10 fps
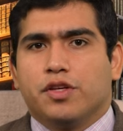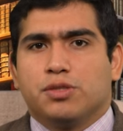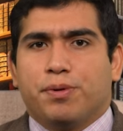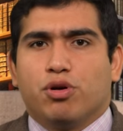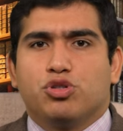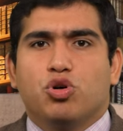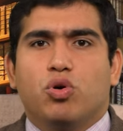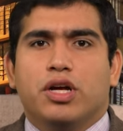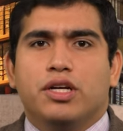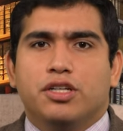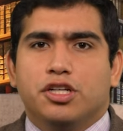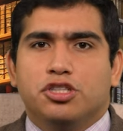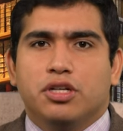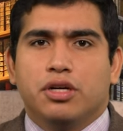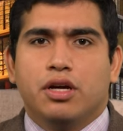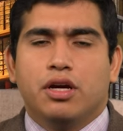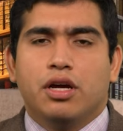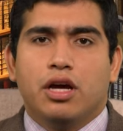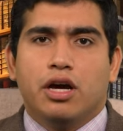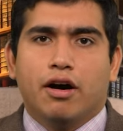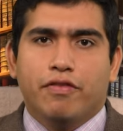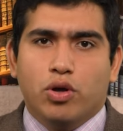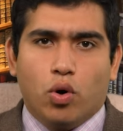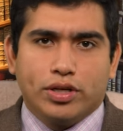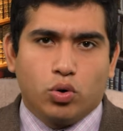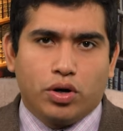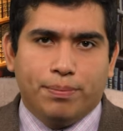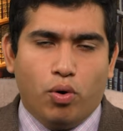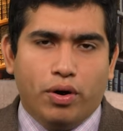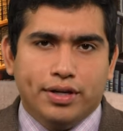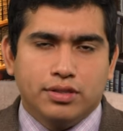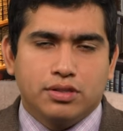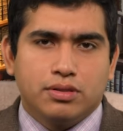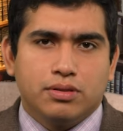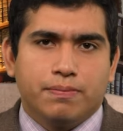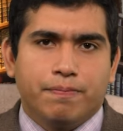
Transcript: spiritual condition of the oratory boys.